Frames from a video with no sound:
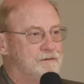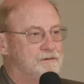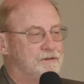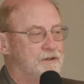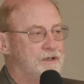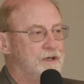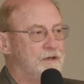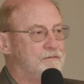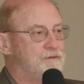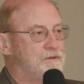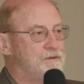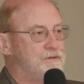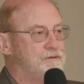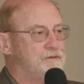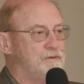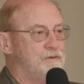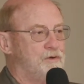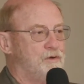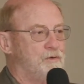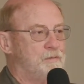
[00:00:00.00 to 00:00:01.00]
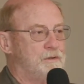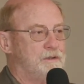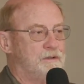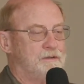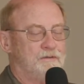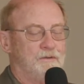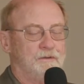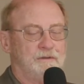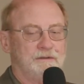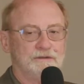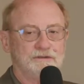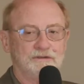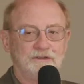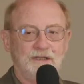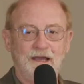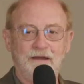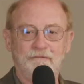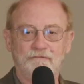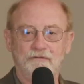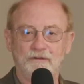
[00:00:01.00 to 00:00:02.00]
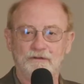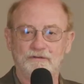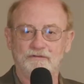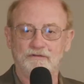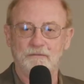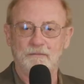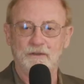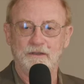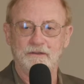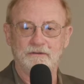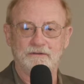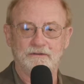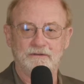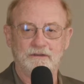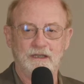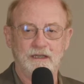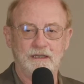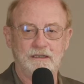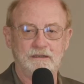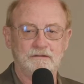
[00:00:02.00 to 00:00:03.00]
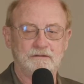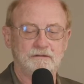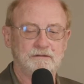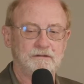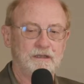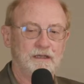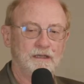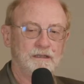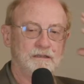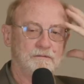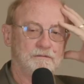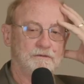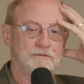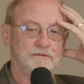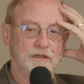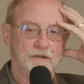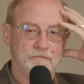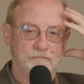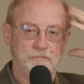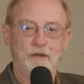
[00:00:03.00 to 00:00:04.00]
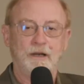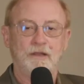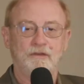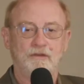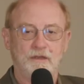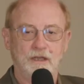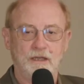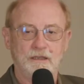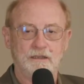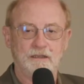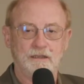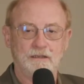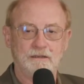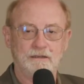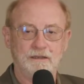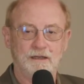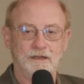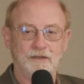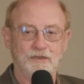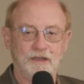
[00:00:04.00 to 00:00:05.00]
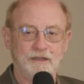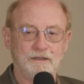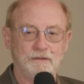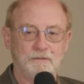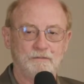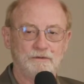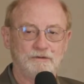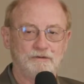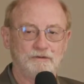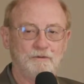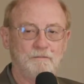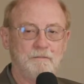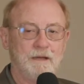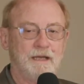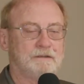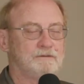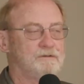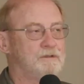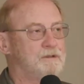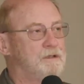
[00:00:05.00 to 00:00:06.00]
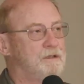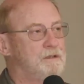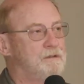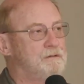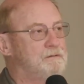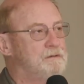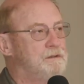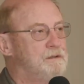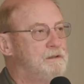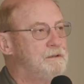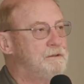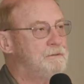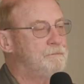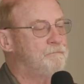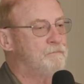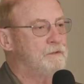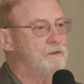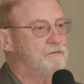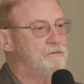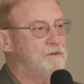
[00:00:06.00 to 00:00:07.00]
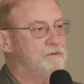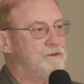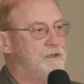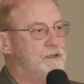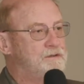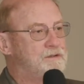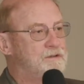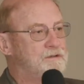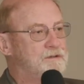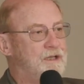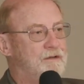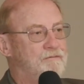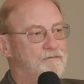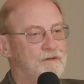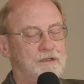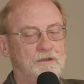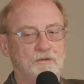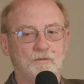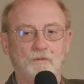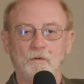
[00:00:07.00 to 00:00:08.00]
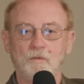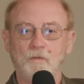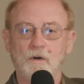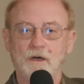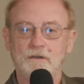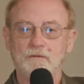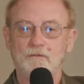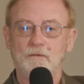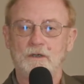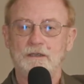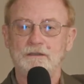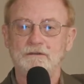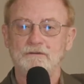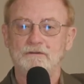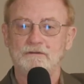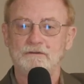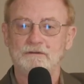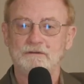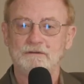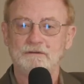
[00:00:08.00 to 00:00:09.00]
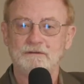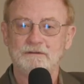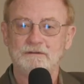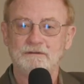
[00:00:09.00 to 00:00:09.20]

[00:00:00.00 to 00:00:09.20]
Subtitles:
to governors or gubernatorial staffers from other states, and it was like breathtaking. I think it was New Mexico that they just have equal water rights.